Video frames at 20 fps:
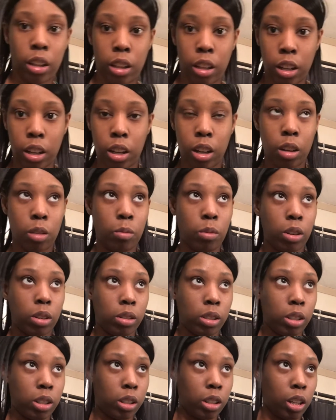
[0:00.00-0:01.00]
then we'll
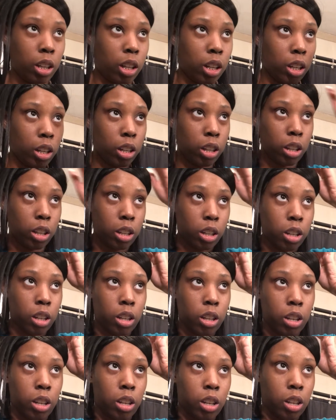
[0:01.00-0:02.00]
see
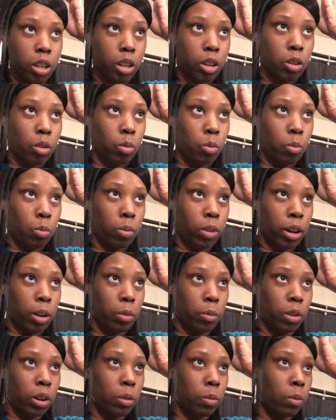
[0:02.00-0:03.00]
what
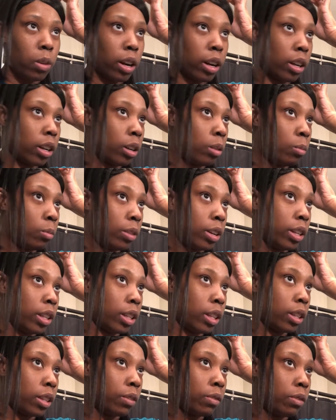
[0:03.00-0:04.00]
we're working with
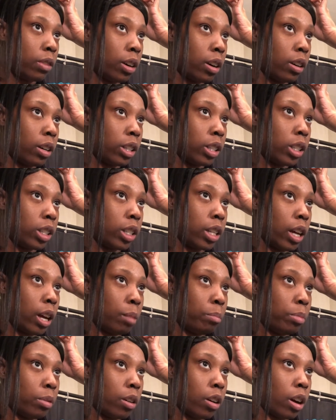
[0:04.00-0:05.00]
as far as that
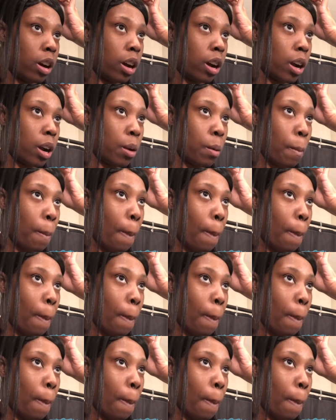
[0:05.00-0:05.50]
part.